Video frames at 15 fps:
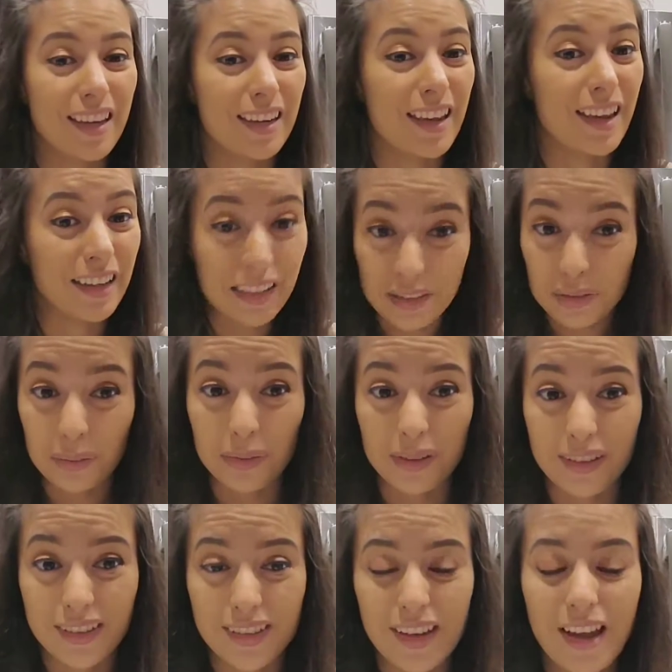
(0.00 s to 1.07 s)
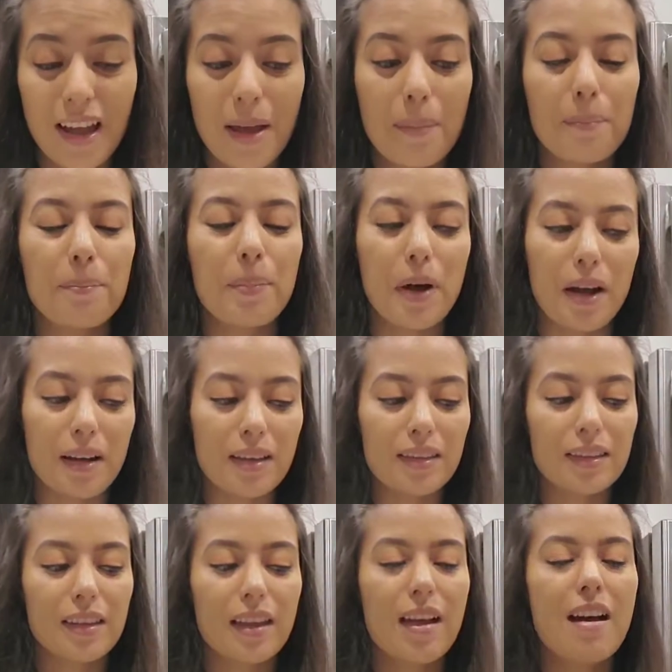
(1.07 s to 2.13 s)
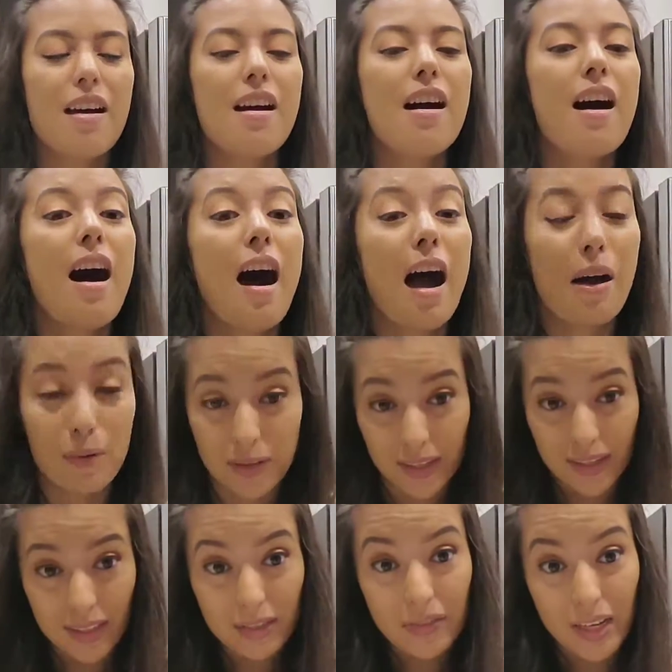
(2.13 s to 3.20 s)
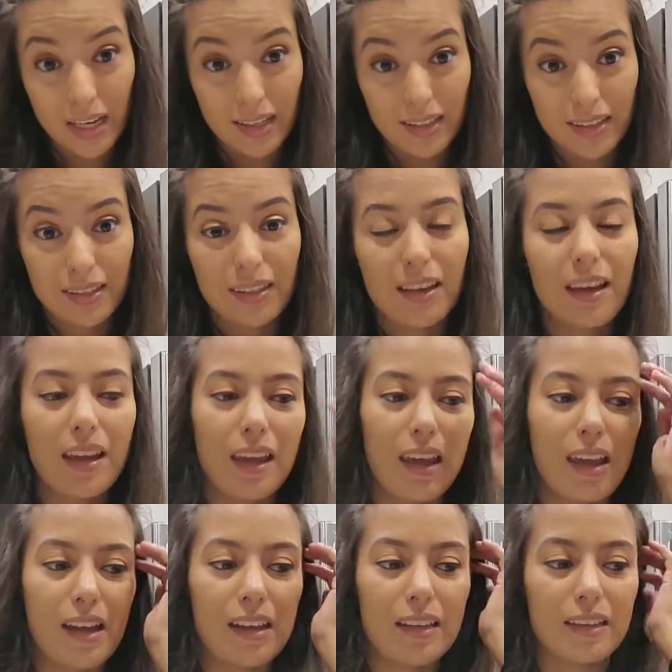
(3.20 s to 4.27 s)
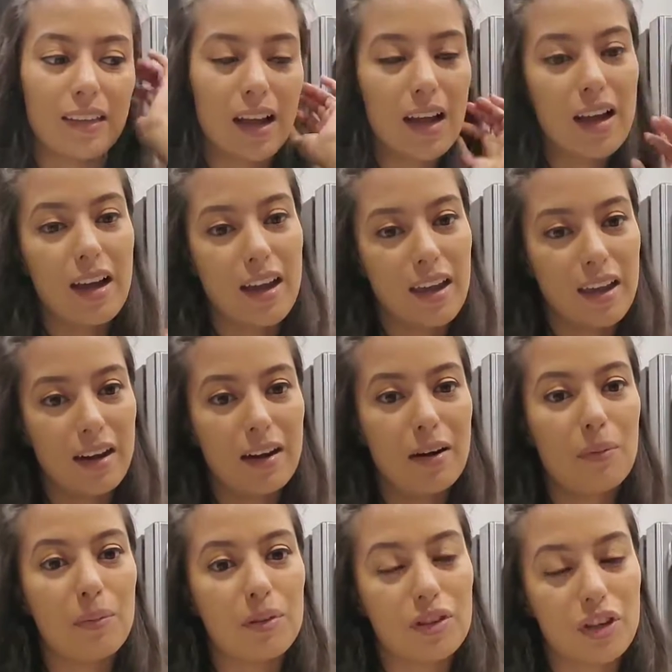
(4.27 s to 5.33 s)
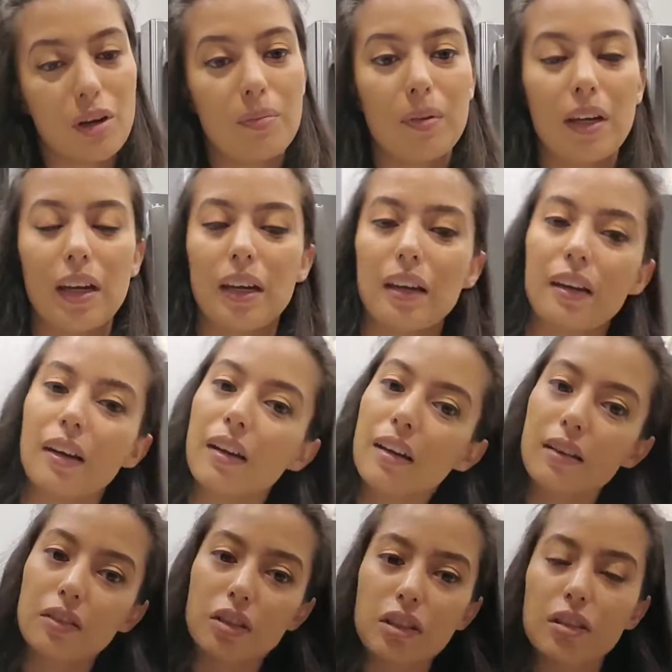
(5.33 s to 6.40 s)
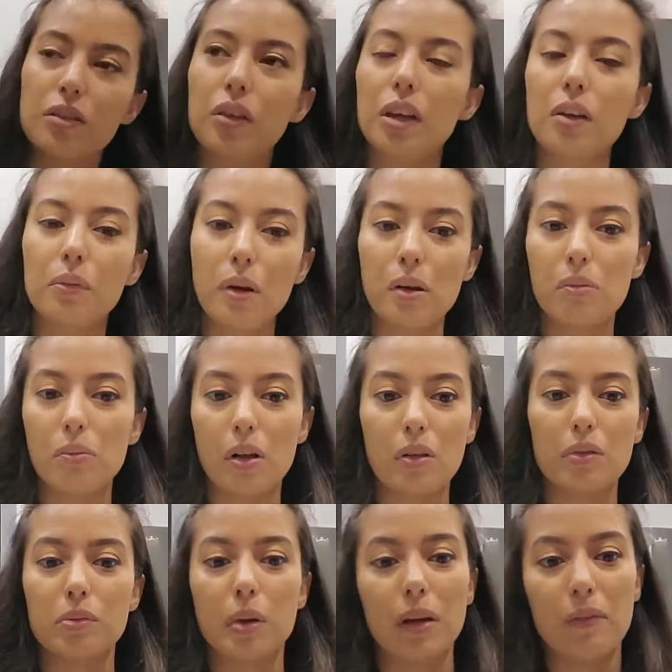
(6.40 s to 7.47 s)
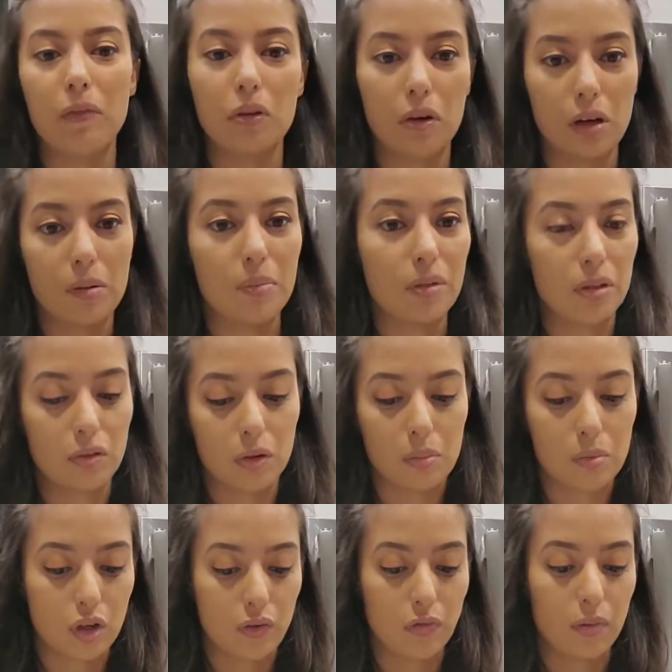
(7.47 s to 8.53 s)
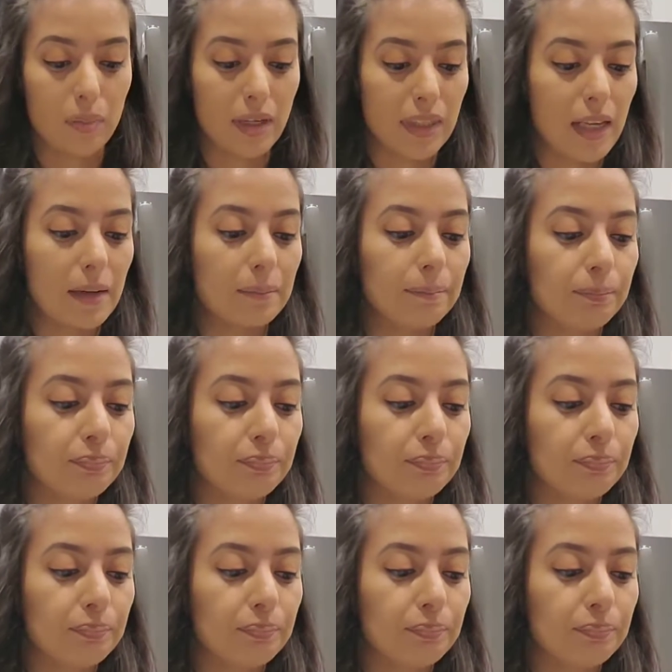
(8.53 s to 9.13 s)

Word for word: in any stores, but I was at CVS and I was shopping, just looking around while I was waiting for a prescription for my son.